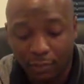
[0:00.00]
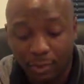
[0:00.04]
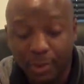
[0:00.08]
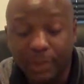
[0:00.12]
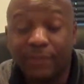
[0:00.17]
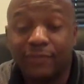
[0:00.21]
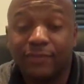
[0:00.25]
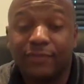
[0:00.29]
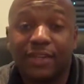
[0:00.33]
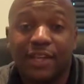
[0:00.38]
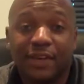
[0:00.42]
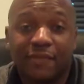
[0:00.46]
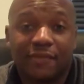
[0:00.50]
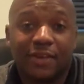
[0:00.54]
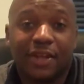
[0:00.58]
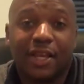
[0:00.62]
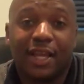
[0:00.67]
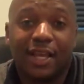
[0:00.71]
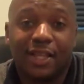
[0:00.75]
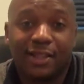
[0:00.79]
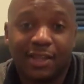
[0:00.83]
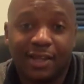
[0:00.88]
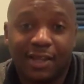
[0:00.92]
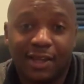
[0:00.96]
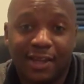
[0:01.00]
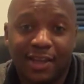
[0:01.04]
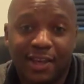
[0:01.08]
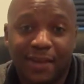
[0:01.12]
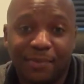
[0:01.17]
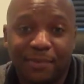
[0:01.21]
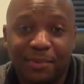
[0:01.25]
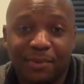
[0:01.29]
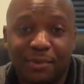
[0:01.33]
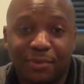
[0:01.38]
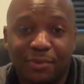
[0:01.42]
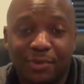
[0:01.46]
We've never had that
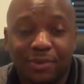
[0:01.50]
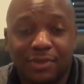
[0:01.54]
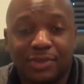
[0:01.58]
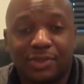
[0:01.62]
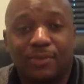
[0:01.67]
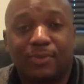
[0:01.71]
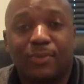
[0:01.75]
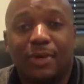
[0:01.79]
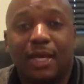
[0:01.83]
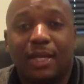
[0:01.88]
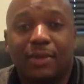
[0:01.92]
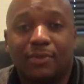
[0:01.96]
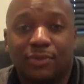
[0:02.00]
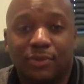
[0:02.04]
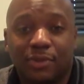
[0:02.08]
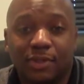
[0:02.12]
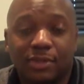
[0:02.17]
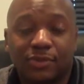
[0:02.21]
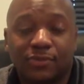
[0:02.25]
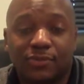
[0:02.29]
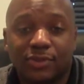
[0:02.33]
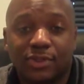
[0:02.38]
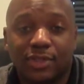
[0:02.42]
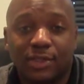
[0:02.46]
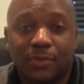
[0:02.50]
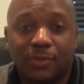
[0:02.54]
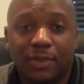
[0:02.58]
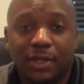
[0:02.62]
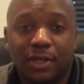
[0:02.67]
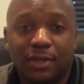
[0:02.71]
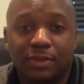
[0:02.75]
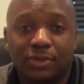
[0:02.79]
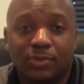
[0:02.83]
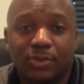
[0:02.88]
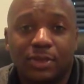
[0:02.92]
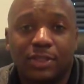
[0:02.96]
happen where someone looks for
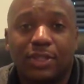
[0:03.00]
someone else.